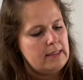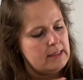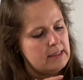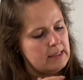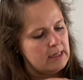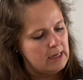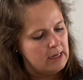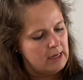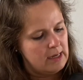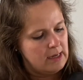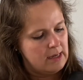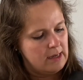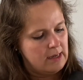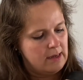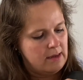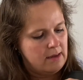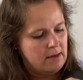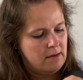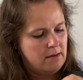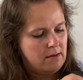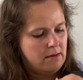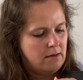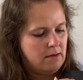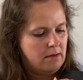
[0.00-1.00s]
I
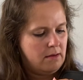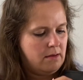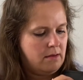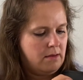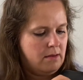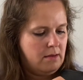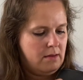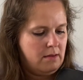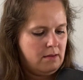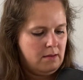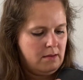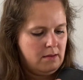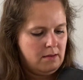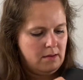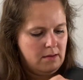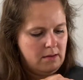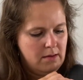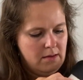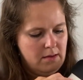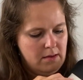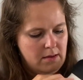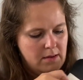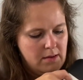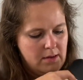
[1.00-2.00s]

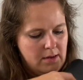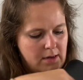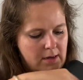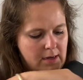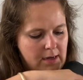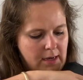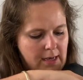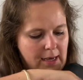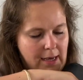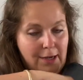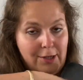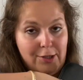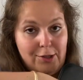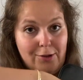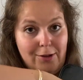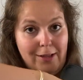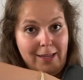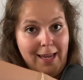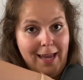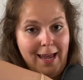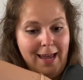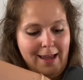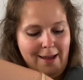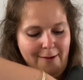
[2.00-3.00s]
actually
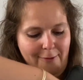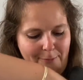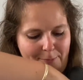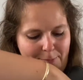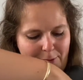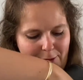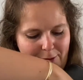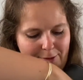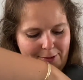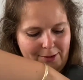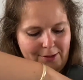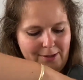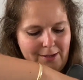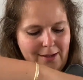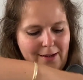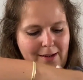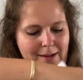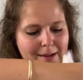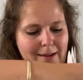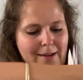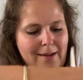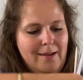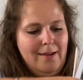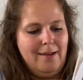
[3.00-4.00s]
have put
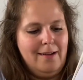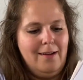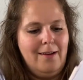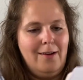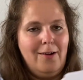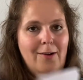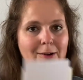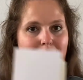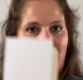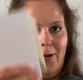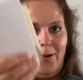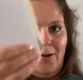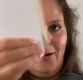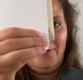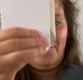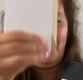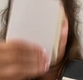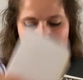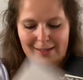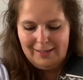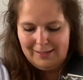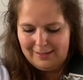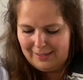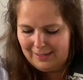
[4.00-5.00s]
all of
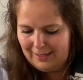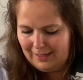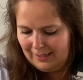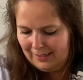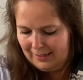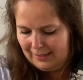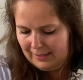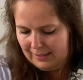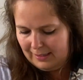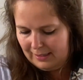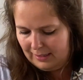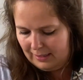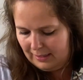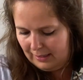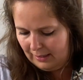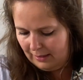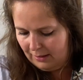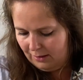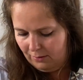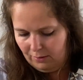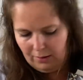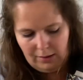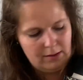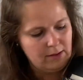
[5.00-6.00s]
these things,
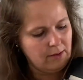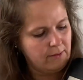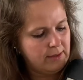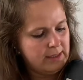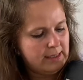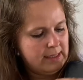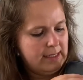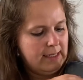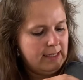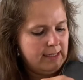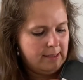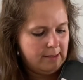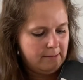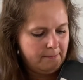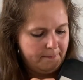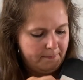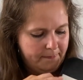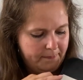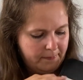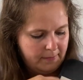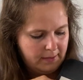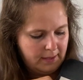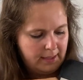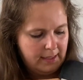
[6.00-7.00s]
including the receipt,
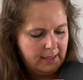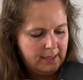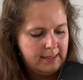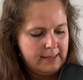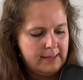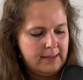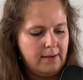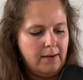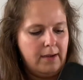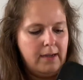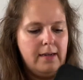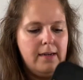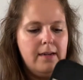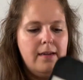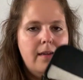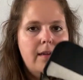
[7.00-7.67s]
inside.